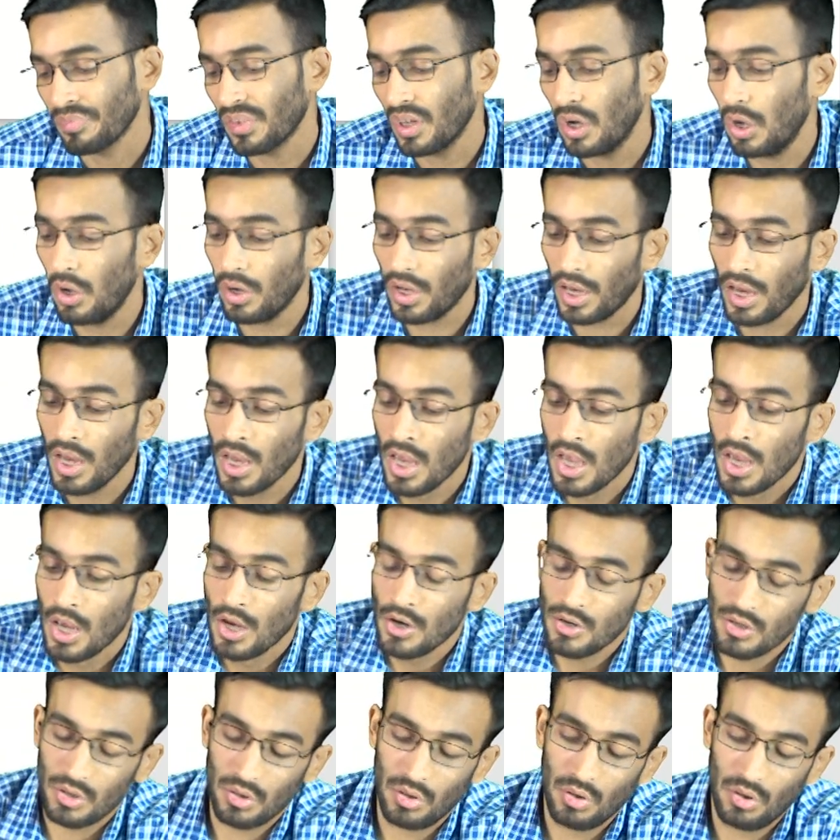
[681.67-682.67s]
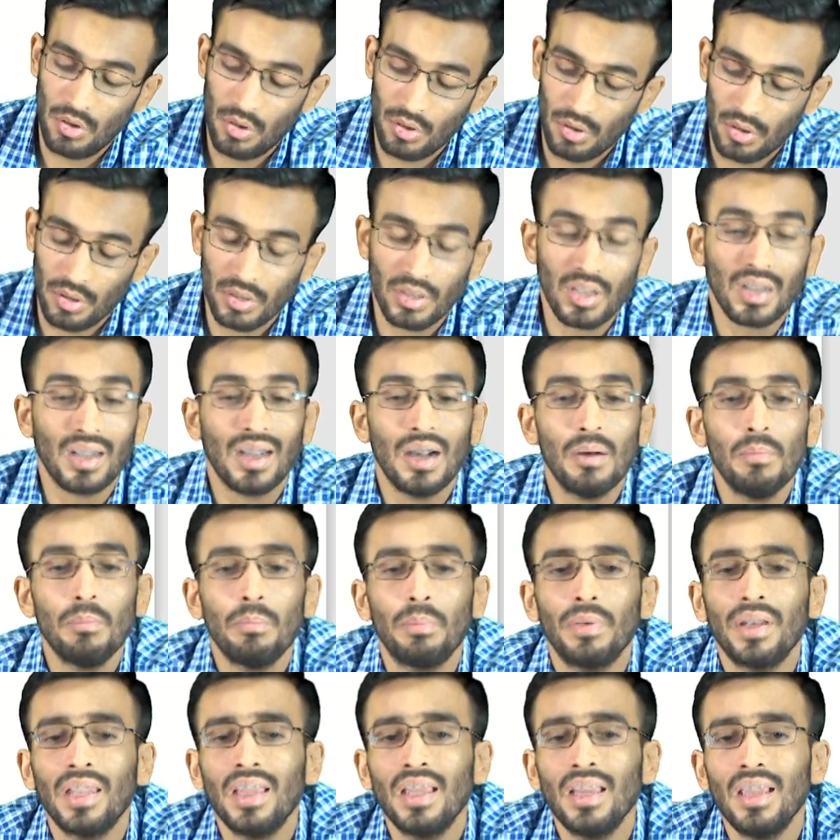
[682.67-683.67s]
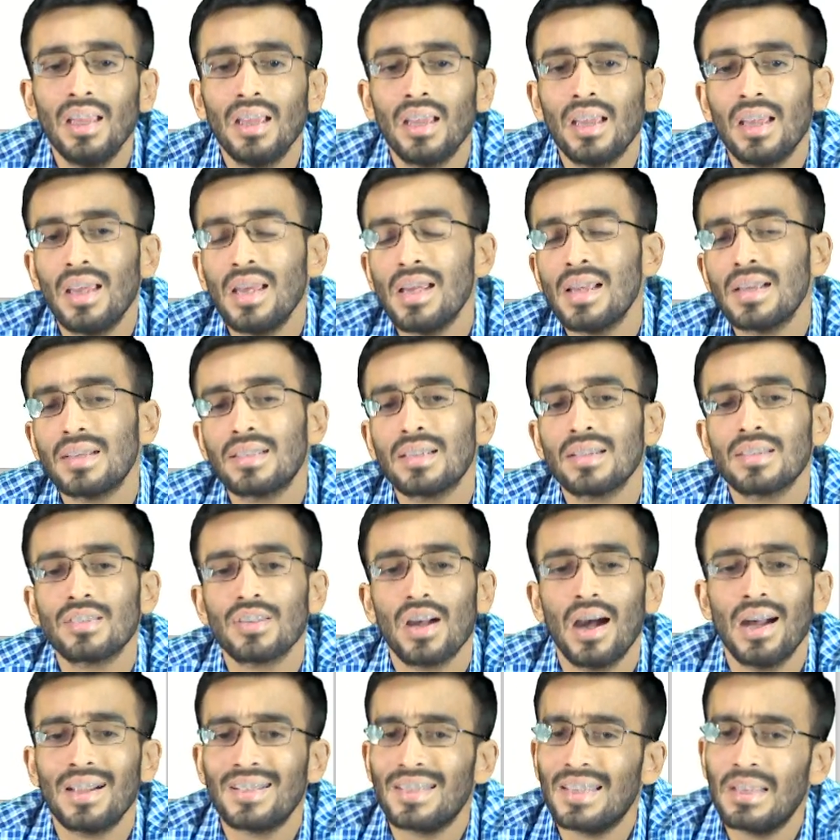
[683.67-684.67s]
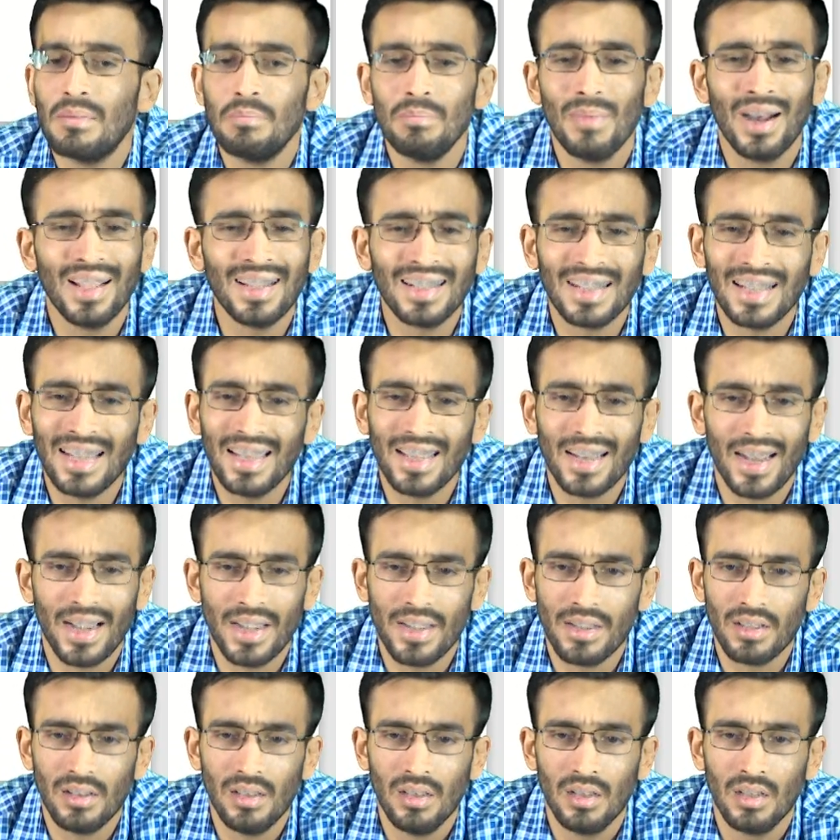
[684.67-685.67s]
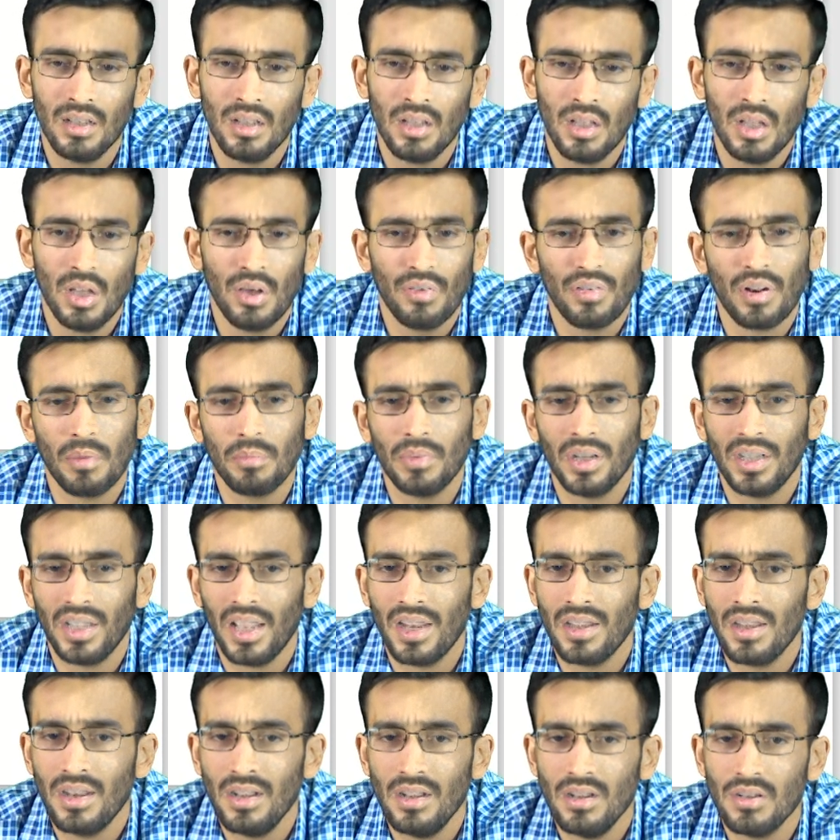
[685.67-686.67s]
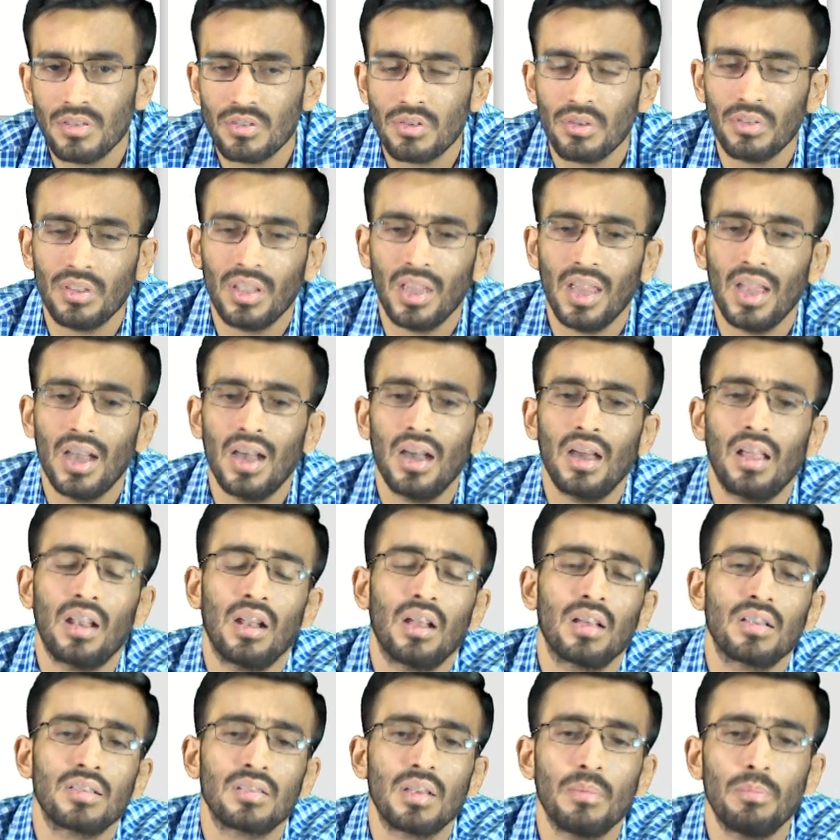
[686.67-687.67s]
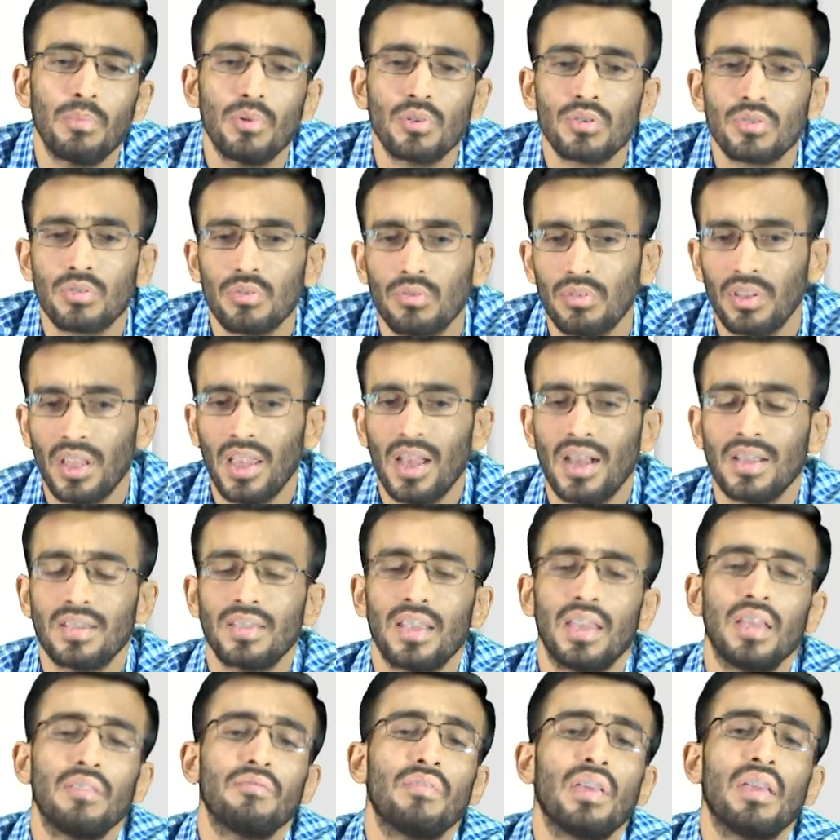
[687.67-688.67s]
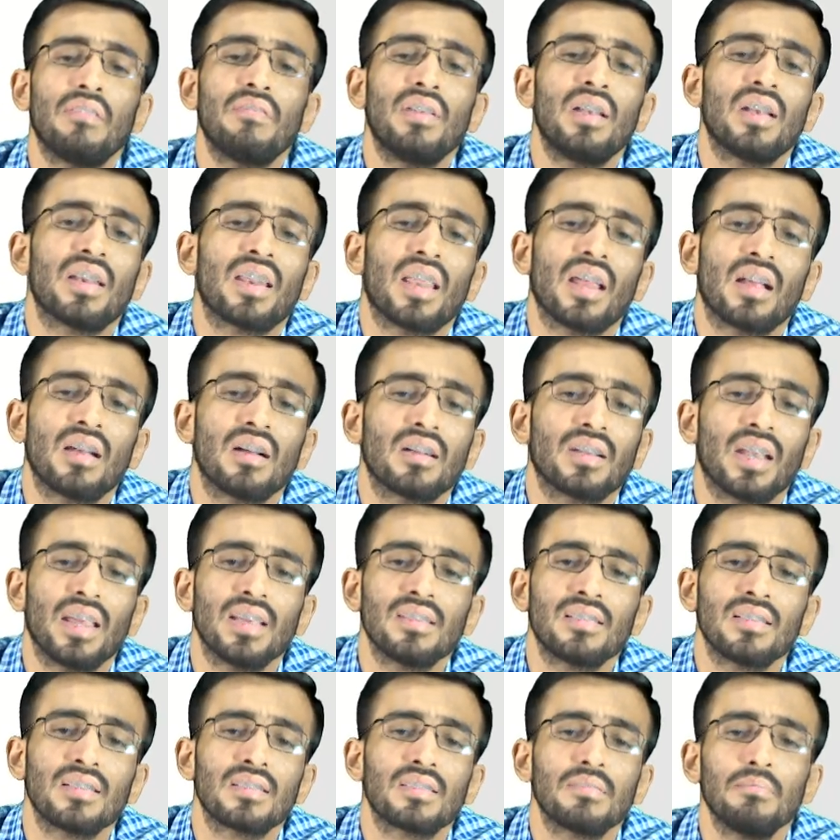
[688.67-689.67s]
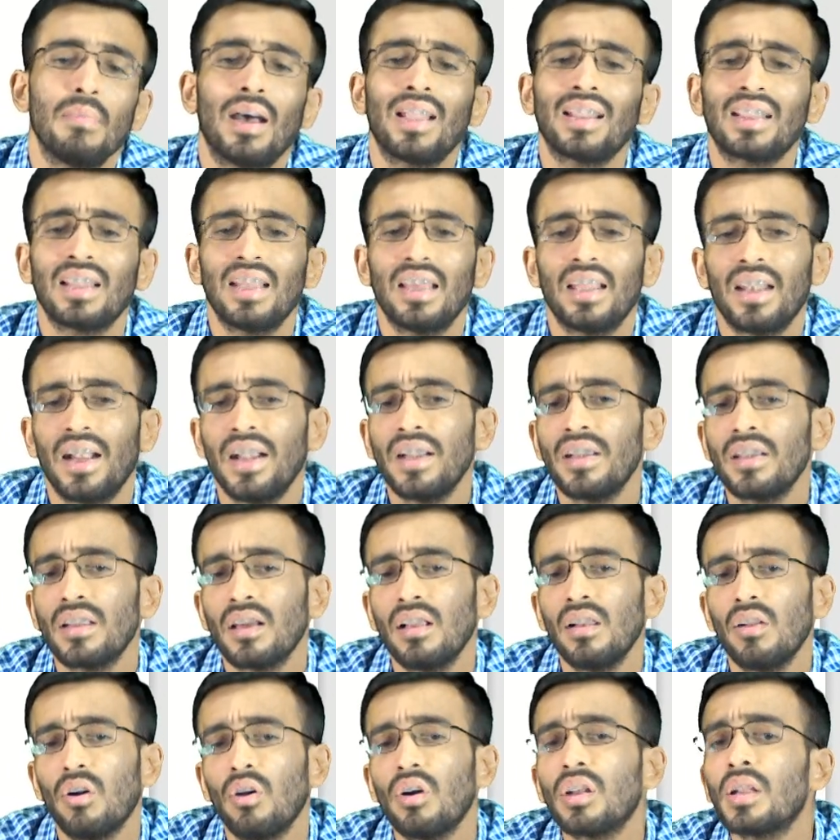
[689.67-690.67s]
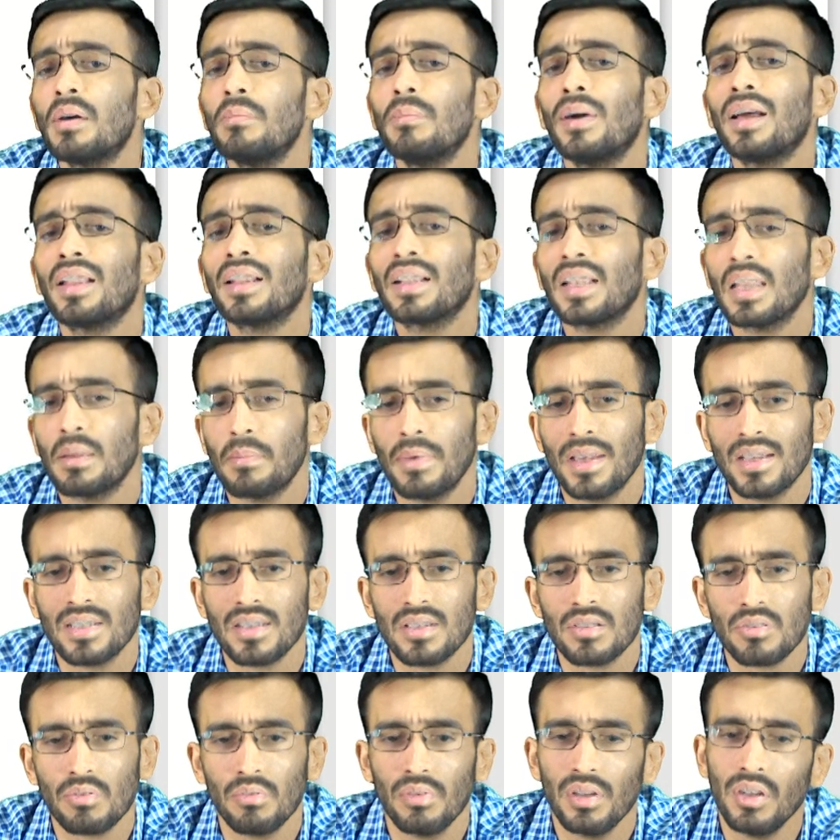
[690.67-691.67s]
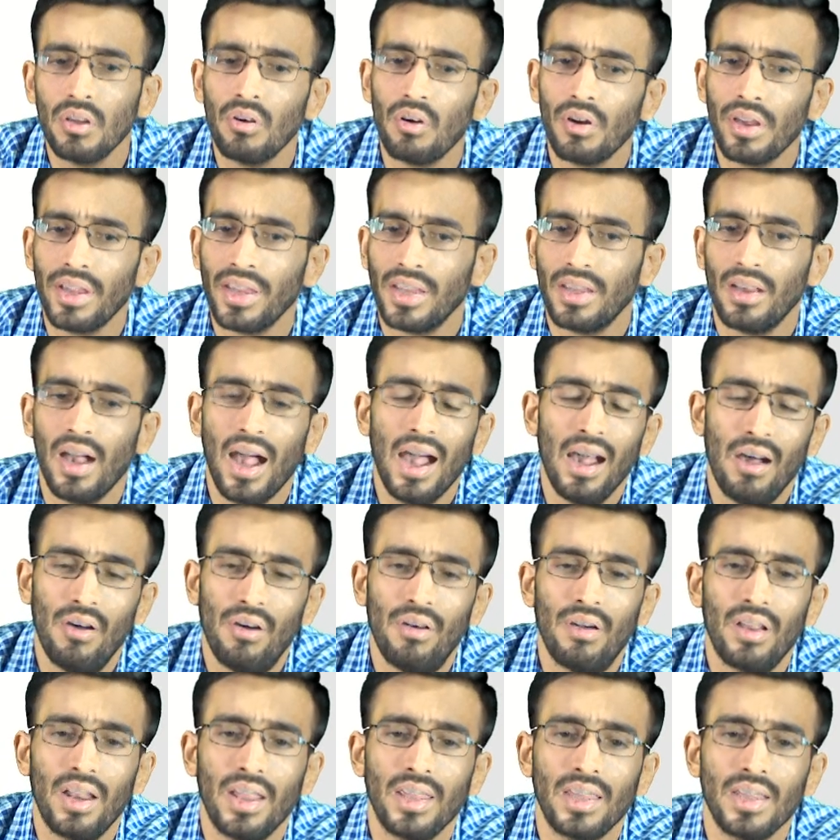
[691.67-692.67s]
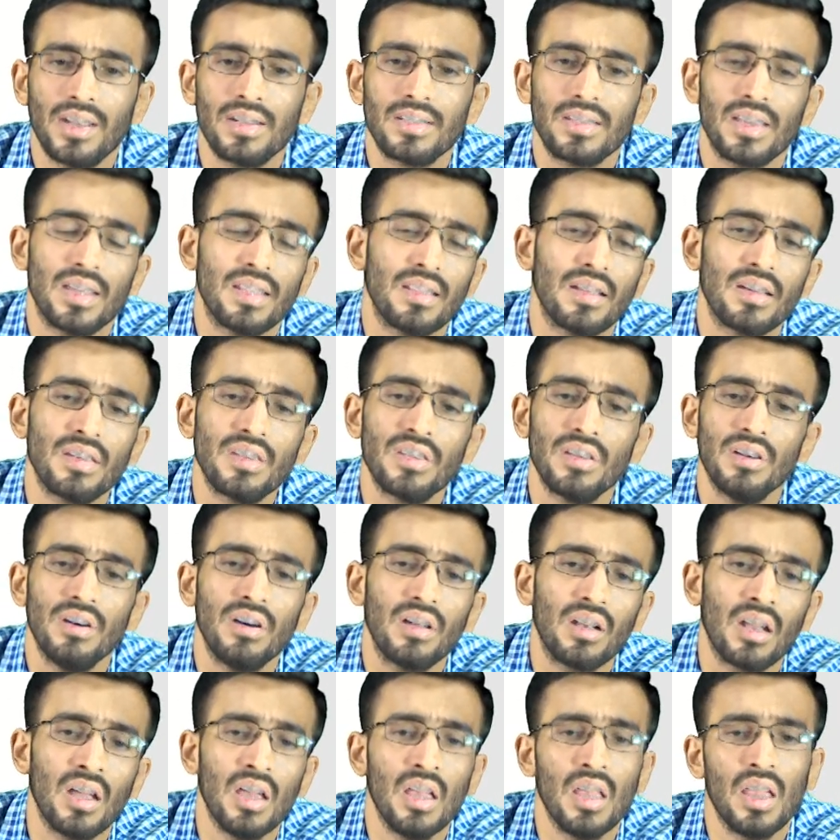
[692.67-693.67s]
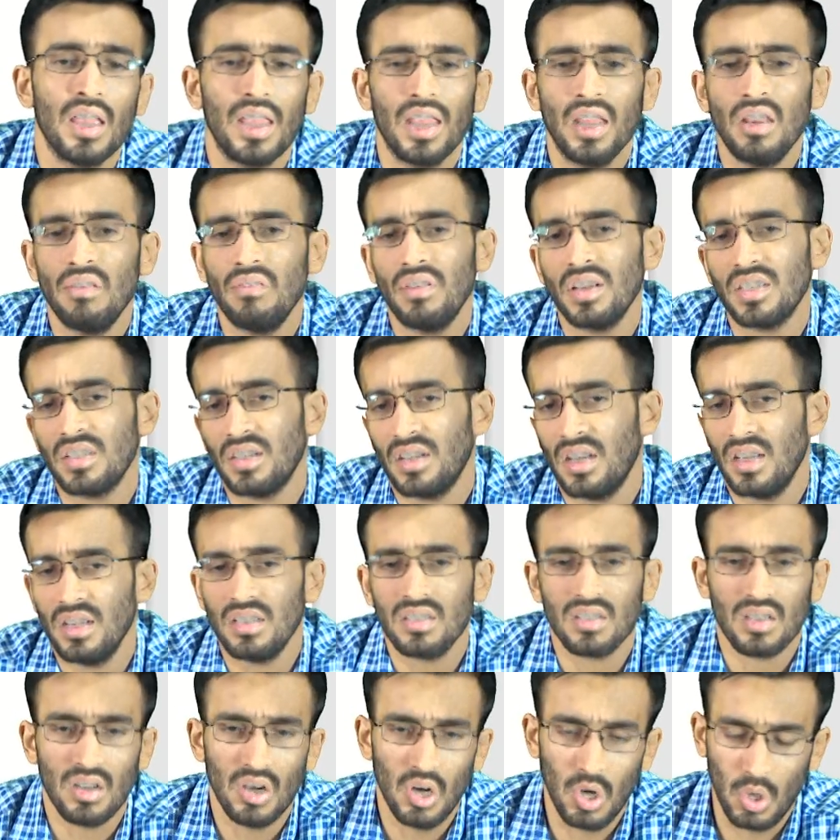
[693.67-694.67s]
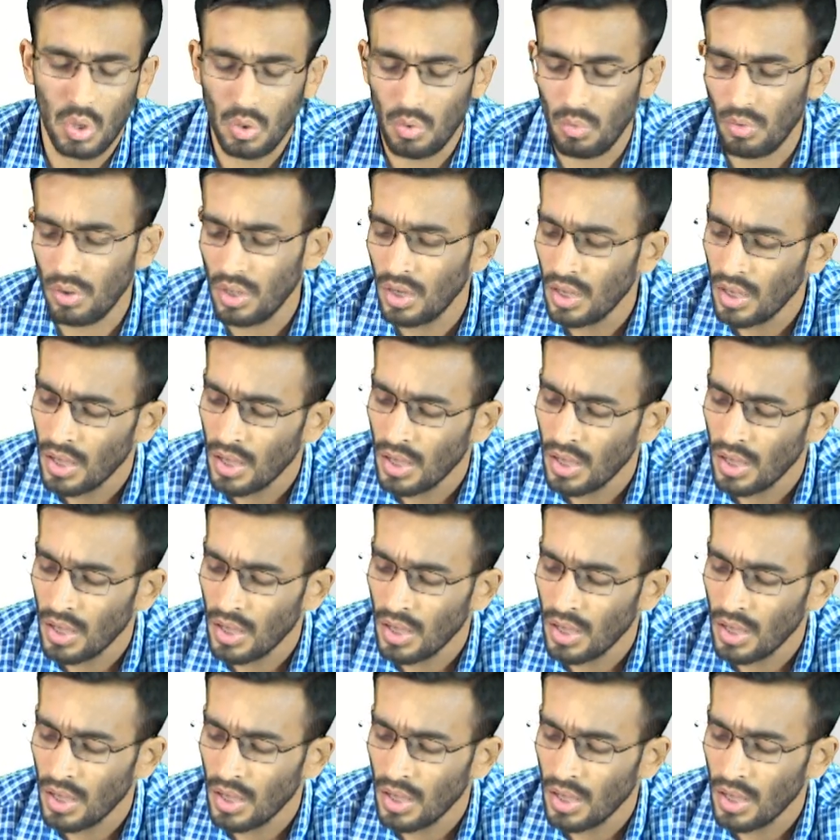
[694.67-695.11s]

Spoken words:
Okay, so the company is charging monthly rental from the tenant, so they are saying we will recognize this monthly rental on a monthly basis only, or I can say in the year in which it is accrued.